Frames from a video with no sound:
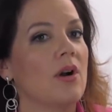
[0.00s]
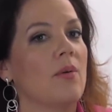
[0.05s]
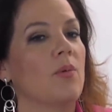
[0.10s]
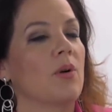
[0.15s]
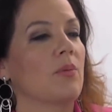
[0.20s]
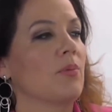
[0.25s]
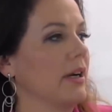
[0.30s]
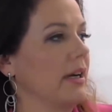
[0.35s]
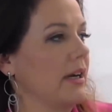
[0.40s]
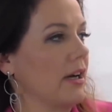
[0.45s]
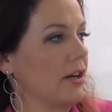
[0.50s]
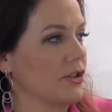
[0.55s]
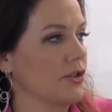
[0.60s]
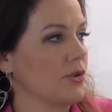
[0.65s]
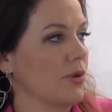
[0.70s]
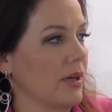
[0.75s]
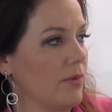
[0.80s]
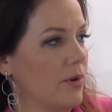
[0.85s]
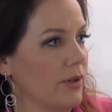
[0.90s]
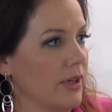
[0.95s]
We're worried our
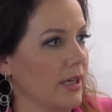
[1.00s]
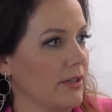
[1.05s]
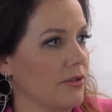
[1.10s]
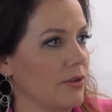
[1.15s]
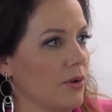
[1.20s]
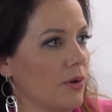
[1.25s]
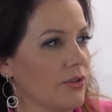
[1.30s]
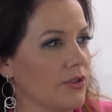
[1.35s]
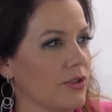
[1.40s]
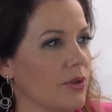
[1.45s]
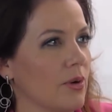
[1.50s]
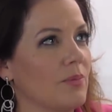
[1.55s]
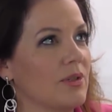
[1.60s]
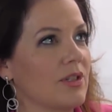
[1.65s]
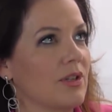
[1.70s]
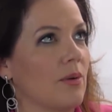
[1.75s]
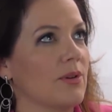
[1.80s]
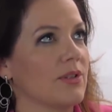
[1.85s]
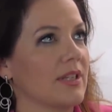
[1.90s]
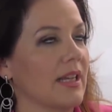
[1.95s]
story won't get told. So it
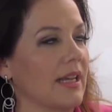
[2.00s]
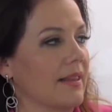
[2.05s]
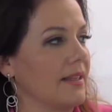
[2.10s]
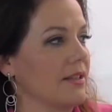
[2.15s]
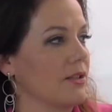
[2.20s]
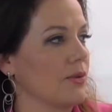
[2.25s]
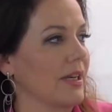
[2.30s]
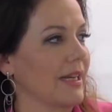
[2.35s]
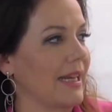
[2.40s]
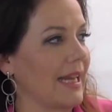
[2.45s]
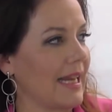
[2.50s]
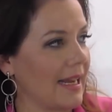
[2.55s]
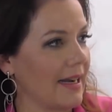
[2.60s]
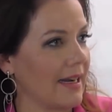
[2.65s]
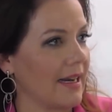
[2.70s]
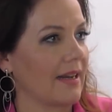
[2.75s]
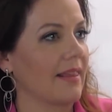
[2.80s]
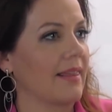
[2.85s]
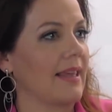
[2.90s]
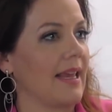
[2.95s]
was almost like this
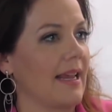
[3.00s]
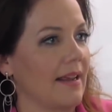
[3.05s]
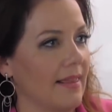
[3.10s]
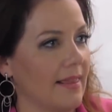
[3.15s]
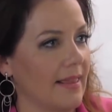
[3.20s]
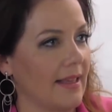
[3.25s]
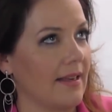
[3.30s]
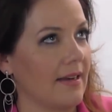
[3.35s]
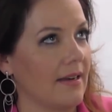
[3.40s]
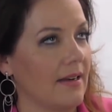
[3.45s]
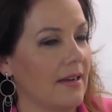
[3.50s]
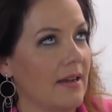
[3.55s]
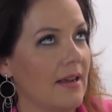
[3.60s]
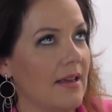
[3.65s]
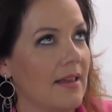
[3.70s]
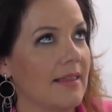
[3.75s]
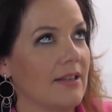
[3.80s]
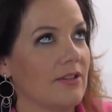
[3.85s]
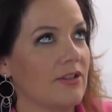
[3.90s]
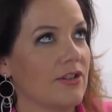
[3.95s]
organic thing
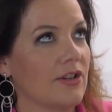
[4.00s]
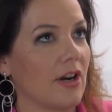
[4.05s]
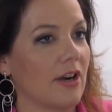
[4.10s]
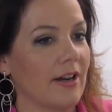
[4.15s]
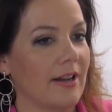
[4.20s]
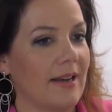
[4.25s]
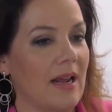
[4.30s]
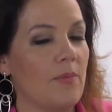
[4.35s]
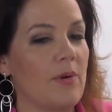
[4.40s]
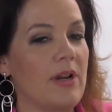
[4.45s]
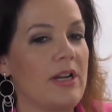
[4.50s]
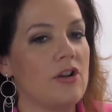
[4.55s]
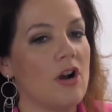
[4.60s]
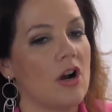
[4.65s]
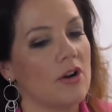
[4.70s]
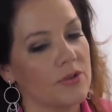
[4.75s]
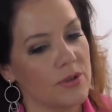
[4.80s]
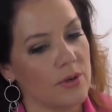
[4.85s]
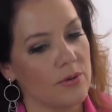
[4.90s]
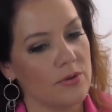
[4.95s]
that started. And we
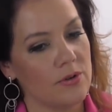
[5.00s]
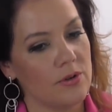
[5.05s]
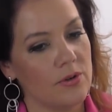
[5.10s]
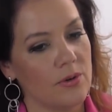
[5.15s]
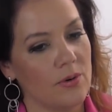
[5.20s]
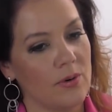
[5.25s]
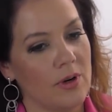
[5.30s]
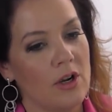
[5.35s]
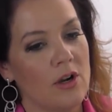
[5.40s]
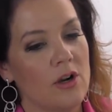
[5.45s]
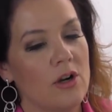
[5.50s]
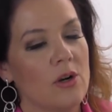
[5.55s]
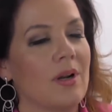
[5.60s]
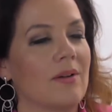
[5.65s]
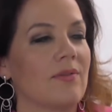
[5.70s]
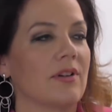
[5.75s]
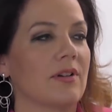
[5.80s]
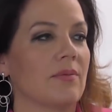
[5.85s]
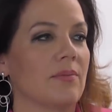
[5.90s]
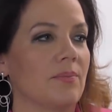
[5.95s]
also knew
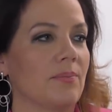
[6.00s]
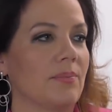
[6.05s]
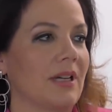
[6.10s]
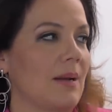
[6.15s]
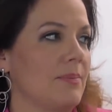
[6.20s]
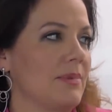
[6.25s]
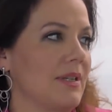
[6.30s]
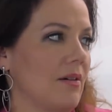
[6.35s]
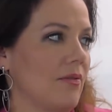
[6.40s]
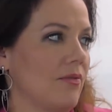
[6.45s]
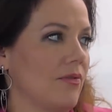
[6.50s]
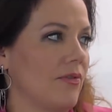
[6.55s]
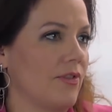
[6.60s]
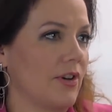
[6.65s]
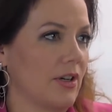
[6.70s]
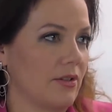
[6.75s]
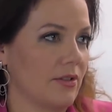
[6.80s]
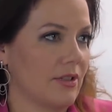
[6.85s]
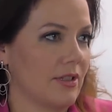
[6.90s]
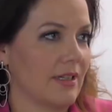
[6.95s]
whoever comes out
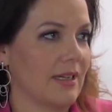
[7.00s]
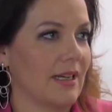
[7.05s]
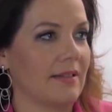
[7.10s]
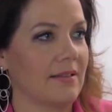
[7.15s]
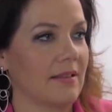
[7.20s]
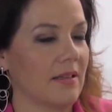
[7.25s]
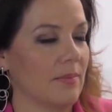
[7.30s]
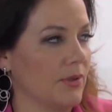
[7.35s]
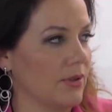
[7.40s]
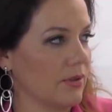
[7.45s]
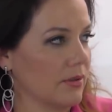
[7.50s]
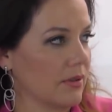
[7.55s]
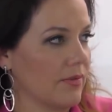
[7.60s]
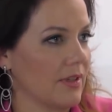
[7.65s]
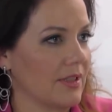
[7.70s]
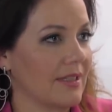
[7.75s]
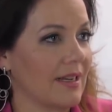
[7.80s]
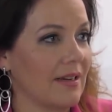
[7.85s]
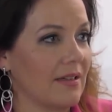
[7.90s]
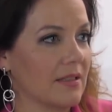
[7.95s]
first gets the bulk of
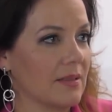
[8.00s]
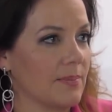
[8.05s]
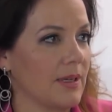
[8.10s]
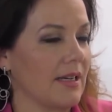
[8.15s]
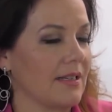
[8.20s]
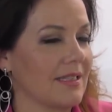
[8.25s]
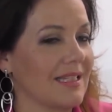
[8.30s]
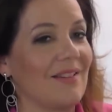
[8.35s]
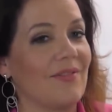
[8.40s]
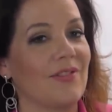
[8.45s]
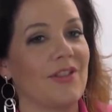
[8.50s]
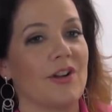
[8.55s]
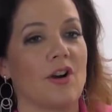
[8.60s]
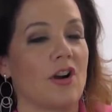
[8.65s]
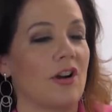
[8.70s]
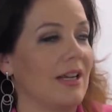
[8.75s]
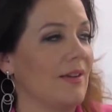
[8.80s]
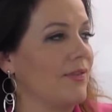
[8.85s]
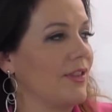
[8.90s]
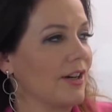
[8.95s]
the sales because if
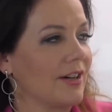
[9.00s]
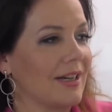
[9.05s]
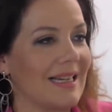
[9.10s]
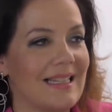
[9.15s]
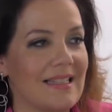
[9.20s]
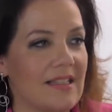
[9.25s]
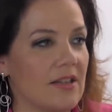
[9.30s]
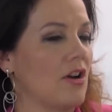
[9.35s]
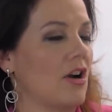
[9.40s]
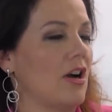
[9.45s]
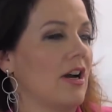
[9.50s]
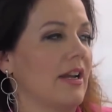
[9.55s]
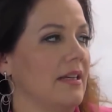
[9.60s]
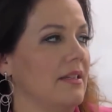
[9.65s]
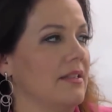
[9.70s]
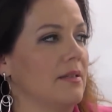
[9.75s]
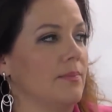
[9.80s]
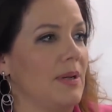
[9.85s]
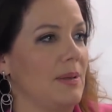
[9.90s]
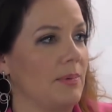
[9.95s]
there is an
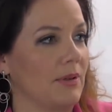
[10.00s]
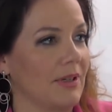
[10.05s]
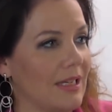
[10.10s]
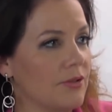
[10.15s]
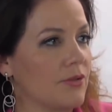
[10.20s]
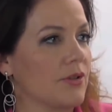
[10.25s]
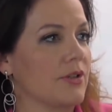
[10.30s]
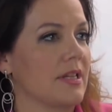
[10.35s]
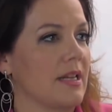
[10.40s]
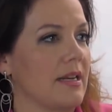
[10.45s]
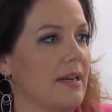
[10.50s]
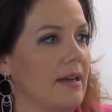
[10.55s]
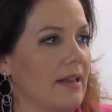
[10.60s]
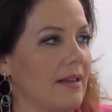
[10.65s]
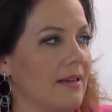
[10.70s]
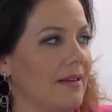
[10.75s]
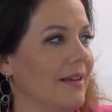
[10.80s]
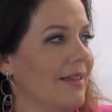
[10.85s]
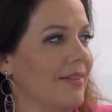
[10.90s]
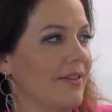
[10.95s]
audience of people interested in
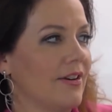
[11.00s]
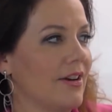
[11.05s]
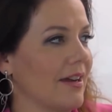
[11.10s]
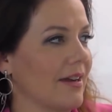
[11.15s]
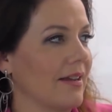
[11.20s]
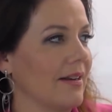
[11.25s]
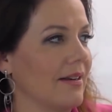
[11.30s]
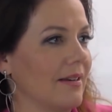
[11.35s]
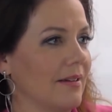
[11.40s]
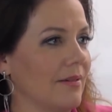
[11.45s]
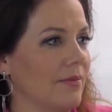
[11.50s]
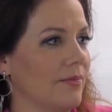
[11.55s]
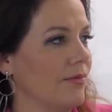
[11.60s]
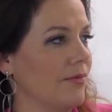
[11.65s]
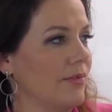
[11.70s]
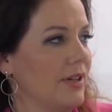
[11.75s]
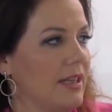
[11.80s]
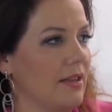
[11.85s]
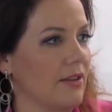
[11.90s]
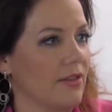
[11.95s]
it, they're not going to
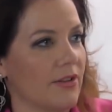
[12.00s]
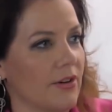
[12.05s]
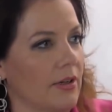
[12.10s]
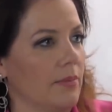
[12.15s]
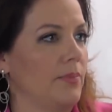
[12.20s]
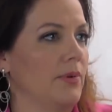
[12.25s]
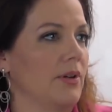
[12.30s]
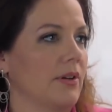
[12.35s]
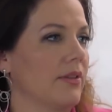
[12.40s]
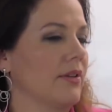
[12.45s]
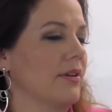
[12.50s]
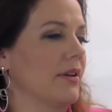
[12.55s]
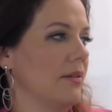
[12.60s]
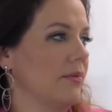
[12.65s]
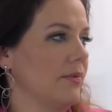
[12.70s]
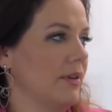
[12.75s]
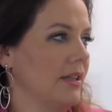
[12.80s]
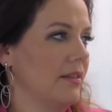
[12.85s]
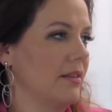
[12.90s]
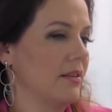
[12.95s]
read the third book. They're going
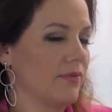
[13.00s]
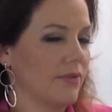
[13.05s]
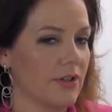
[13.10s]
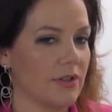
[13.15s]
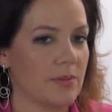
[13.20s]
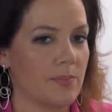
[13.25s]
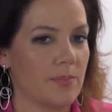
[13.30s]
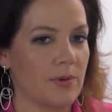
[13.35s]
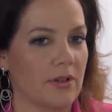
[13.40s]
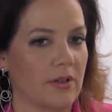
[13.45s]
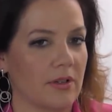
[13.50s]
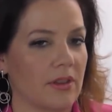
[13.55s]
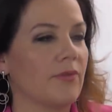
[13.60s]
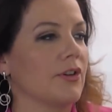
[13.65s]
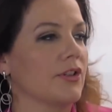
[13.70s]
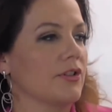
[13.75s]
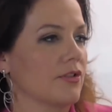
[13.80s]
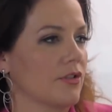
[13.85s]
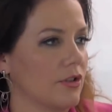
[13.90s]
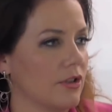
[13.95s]
to read the first book, the
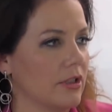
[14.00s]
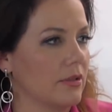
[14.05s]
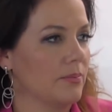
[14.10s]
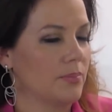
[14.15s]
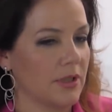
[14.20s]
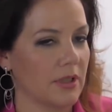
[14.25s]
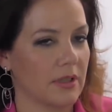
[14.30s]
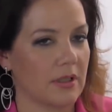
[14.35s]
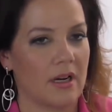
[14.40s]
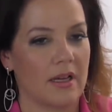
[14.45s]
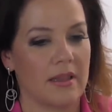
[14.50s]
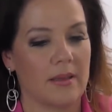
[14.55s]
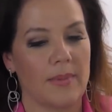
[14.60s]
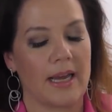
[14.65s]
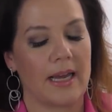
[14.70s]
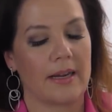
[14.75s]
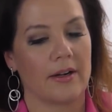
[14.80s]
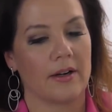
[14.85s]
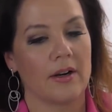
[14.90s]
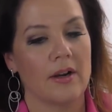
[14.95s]
first good book on the
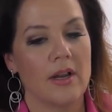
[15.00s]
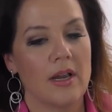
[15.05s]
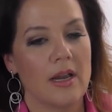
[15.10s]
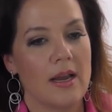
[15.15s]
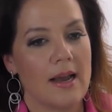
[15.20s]
matter.